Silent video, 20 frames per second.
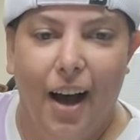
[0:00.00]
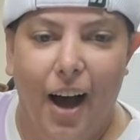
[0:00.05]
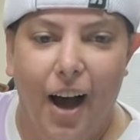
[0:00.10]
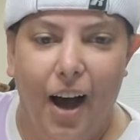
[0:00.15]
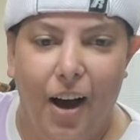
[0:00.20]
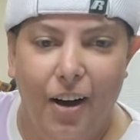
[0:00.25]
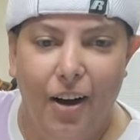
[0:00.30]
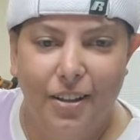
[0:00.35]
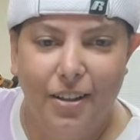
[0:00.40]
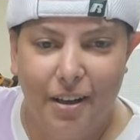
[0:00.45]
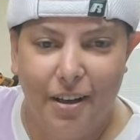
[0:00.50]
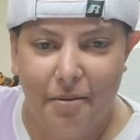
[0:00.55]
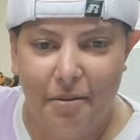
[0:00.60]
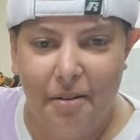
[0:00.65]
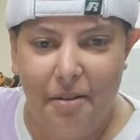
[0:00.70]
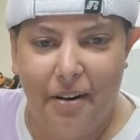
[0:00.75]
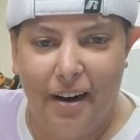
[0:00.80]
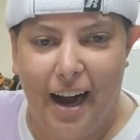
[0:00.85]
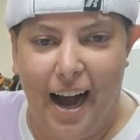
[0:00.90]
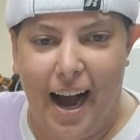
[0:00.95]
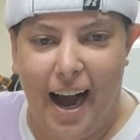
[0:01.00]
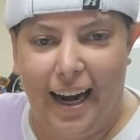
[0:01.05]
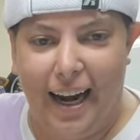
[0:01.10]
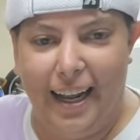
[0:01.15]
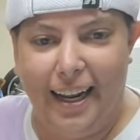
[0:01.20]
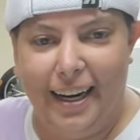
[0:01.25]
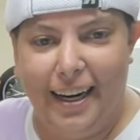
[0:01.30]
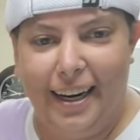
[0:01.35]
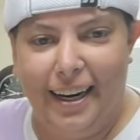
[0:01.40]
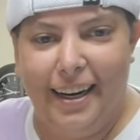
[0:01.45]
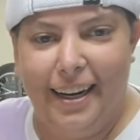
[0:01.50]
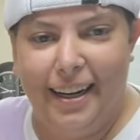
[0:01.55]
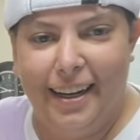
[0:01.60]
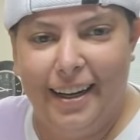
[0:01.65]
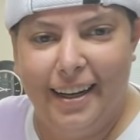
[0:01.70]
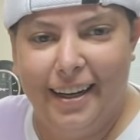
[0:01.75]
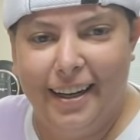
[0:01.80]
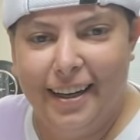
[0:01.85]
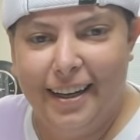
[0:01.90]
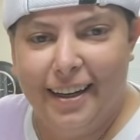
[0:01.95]
Oh, some people got it.
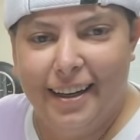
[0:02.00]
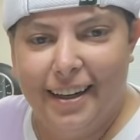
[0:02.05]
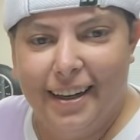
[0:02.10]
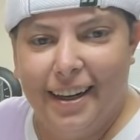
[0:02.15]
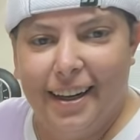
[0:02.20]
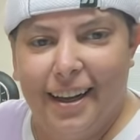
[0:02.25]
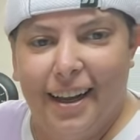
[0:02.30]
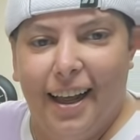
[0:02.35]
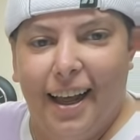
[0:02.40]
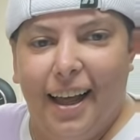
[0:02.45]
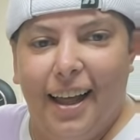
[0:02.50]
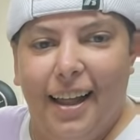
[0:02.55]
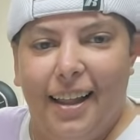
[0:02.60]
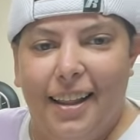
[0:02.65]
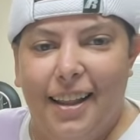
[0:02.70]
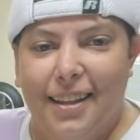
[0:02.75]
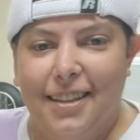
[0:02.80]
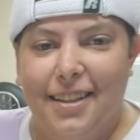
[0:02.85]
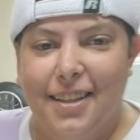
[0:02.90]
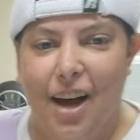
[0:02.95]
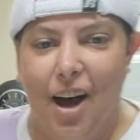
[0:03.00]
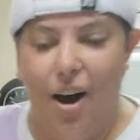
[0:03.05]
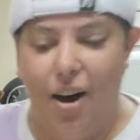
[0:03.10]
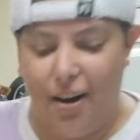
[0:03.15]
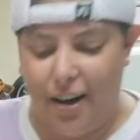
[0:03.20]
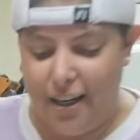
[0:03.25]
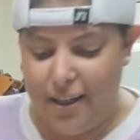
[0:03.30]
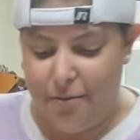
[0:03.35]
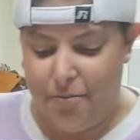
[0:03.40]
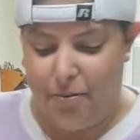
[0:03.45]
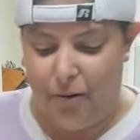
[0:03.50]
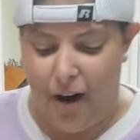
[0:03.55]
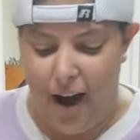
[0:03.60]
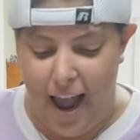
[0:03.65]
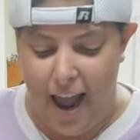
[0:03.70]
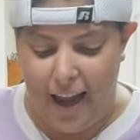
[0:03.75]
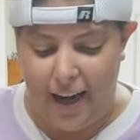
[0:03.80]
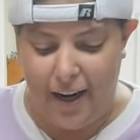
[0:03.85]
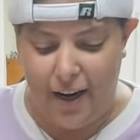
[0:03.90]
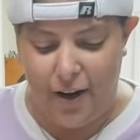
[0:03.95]
The song is
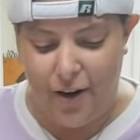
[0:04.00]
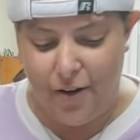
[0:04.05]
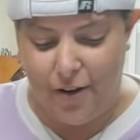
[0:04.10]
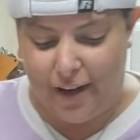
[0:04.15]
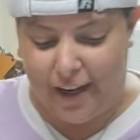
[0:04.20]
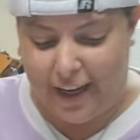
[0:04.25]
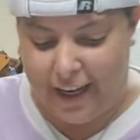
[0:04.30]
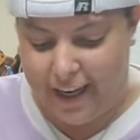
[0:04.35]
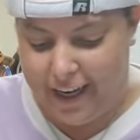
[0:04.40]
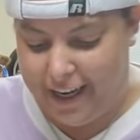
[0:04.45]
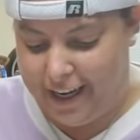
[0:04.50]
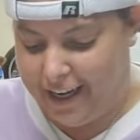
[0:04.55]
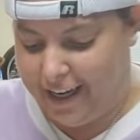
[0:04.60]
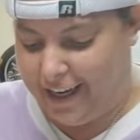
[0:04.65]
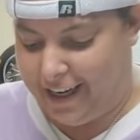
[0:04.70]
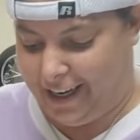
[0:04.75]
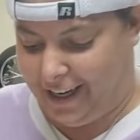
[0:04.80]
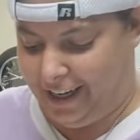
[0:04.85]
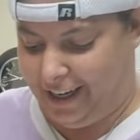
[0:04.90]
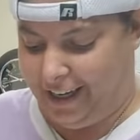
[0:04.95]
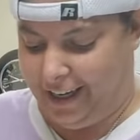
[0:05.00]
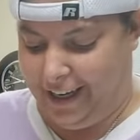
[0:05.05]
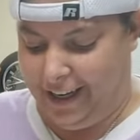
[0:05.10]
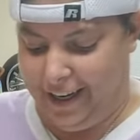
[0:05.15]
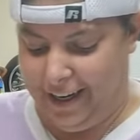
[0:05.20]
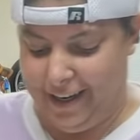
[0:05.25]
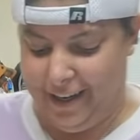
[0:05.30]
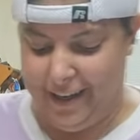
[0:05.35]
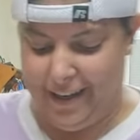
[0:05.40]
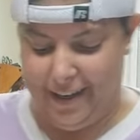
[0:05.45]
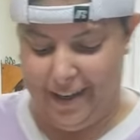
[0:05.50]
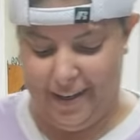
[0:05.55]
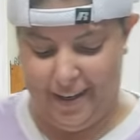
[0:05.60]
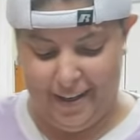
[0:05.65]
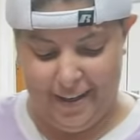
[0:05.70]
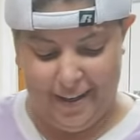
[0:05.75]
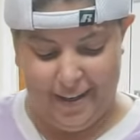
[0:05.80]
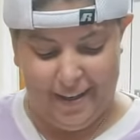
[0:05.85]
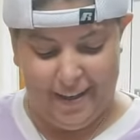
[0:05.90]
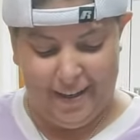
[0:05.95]
Brand New Key.
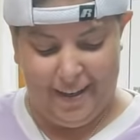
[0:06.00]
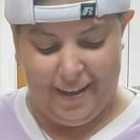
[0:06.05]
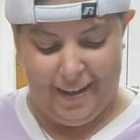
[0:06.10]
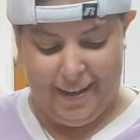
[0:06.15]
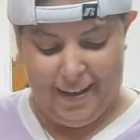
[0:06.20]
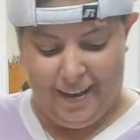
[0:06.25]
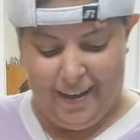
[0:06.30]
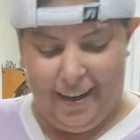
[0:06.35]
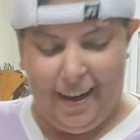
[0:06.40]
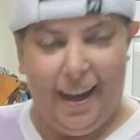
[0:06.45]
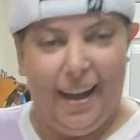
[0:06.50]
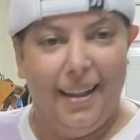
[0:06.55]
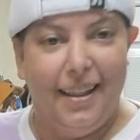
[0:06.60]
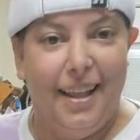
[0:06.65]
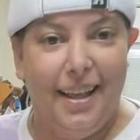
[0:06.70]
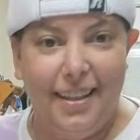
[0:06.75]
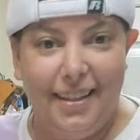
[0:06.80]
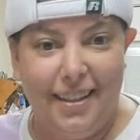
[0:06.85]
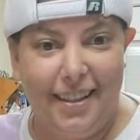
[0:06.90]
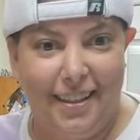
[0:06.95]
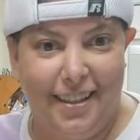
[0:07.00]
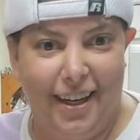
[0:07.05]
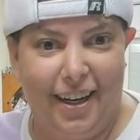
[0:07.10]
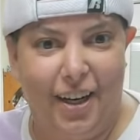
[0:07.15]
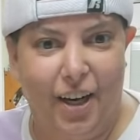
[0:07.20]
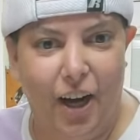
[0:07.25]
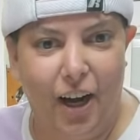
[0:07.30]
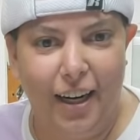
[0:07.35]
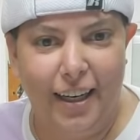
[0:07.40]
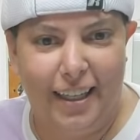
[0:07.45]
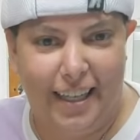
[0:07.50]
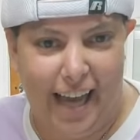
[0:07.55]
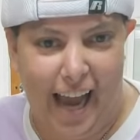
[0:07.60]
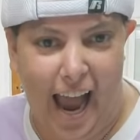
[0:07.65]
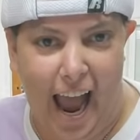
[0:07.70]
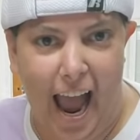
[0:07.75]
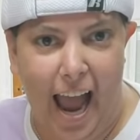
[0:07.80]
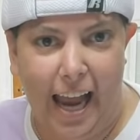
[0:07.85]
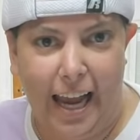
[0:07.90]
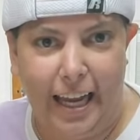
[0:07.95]
This is a good
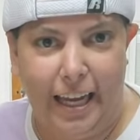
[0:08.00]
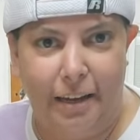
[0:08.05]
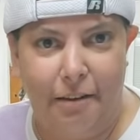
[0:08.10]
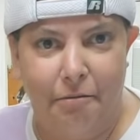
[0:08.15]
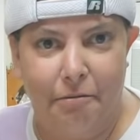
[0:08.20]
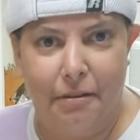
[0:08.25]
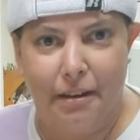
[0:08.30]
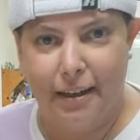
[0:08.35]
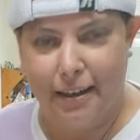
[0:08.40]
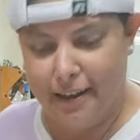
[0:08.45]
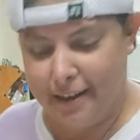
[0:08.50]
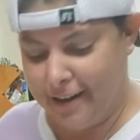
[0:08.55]
game.